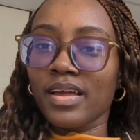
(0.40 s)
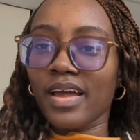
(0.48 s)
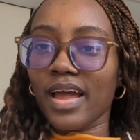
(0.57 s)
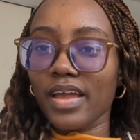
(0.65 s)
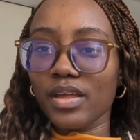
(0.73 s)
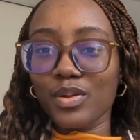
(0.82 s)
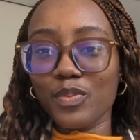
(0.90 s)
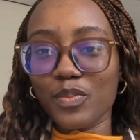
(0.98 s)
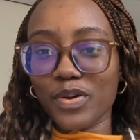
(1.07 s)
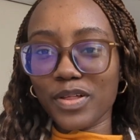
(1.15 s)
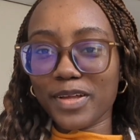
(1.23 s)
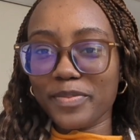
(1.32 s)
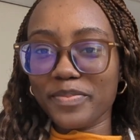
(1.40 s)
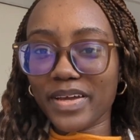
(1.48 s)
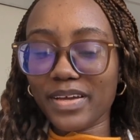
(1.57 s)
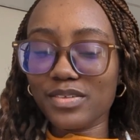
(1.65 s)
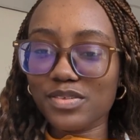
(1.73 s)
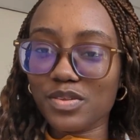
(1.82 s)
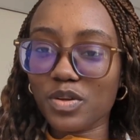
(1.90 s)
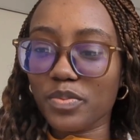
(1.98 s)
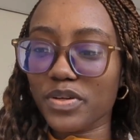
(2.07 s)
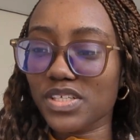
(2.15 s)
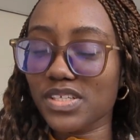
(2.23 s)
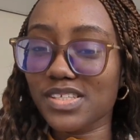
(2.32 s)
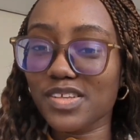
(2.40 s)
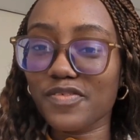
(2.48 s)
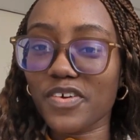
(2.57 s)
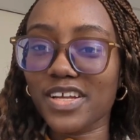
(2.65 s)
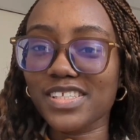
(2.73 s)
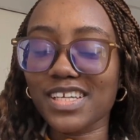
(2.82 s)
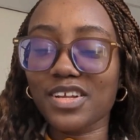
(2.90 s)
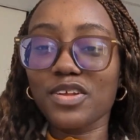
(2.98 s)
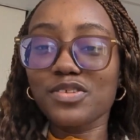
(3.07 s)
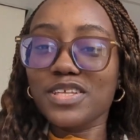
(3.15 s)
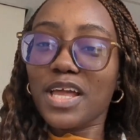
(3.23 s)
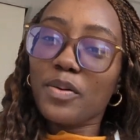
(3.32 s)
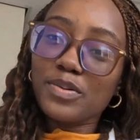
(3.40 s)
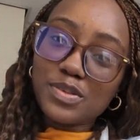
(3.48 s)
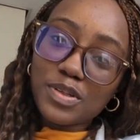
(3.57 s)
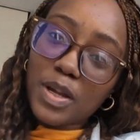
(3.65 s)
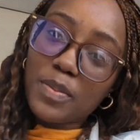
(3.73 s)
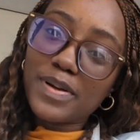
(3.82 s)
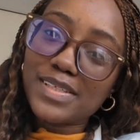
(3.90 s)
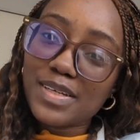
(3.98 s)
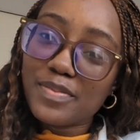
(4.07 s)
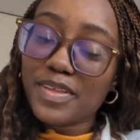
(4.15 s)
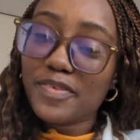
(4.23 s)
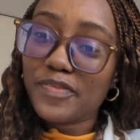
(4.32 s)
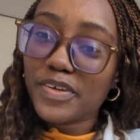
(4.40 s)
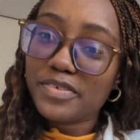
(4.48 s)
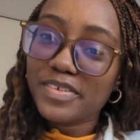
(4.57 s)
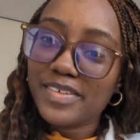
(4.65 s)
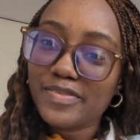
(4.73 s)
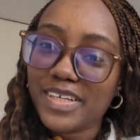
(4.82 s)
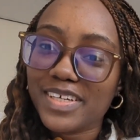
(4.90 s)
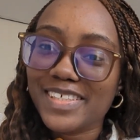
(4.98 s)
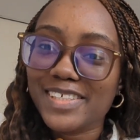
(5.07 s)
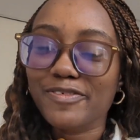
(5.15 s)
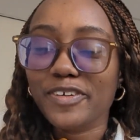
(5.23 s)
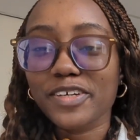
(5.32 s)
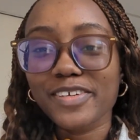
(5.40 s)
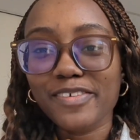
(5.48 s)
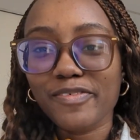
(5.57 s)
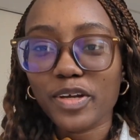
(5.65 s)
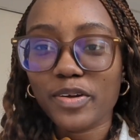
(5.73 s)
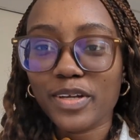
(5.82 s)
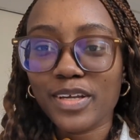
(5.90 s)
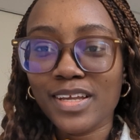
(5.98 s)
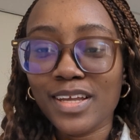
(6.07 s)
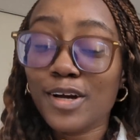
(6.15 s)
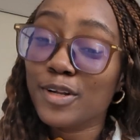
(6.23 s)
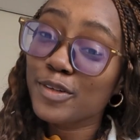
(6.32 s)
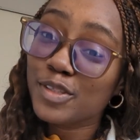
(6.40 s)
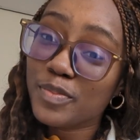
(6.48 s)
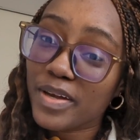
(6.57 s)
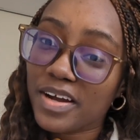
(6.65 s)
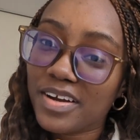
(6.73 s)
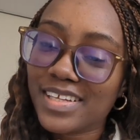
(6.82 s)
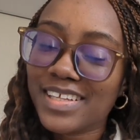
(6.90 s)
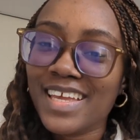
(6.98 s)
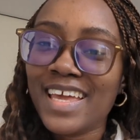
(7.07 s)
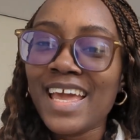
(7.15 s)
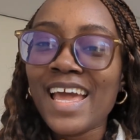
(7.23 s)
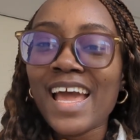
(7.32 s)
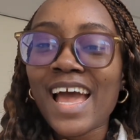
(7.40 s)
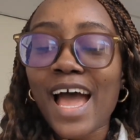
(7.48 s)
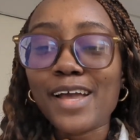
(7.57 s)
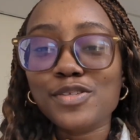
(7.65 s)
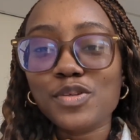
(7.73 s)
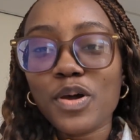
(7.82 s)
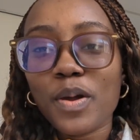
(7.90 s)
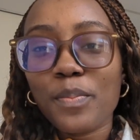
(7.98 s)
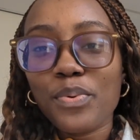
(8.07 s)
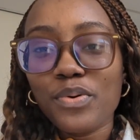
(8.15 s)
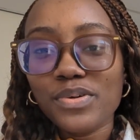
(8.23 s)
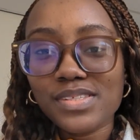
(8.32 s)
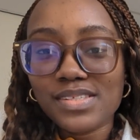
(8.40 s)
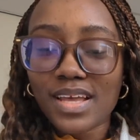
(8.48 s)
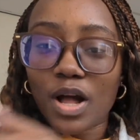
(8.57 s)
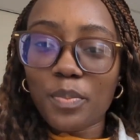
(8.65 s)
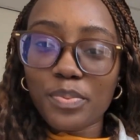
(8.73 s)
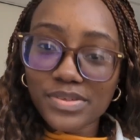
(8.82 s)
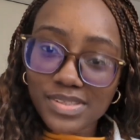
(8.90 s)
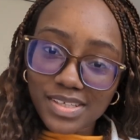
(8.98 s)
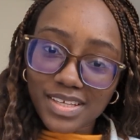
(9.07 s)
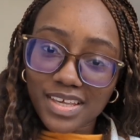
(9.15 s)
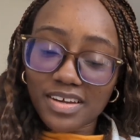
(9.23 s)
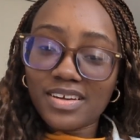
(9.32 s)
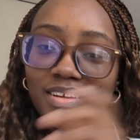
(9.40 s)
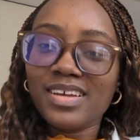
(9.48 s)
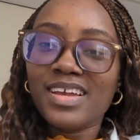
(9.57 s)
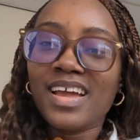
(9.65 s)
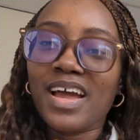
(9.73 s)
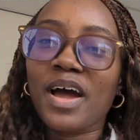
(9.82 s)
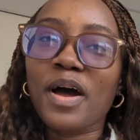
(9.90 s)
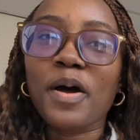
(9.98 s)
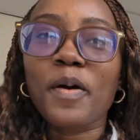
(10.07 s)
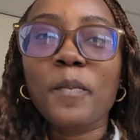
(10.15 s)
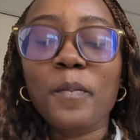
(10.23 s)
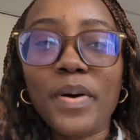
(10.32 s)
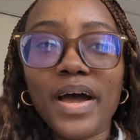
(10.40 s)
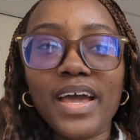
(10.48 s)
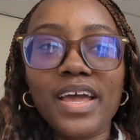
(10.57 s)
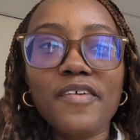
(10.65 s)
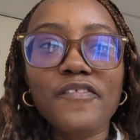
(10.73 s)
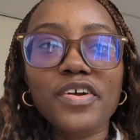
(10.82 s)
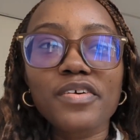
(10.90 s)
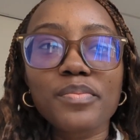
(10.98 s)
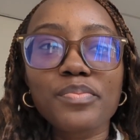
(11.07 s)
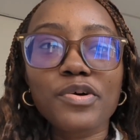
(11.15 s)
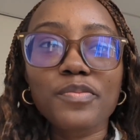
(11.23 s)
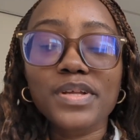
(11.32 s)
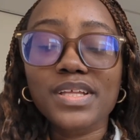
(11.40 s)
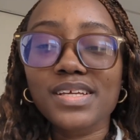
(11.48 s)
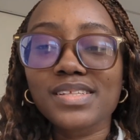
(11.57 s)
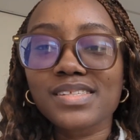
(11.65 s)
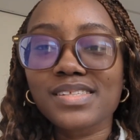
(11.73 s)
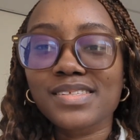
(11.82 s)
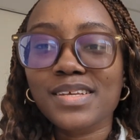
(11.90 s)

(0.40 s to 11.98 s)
Hi, welcome back to the Opportunities for Us channel. And today I want to talk about something very, very, very, very close to my heart. I saw a post, I'll post it here, by a very prominent